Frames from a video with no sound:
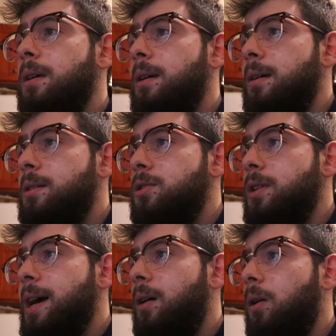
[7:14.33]
So
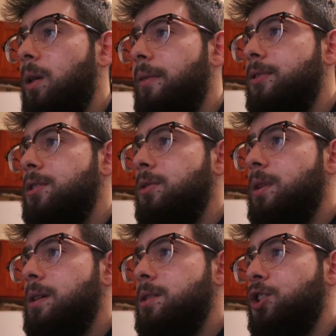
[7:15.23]
now all I have to do
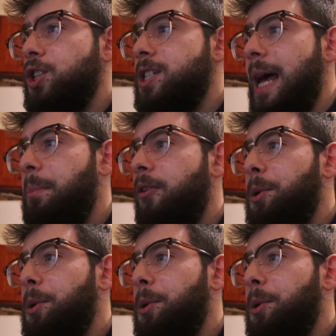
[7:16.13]
is just snap a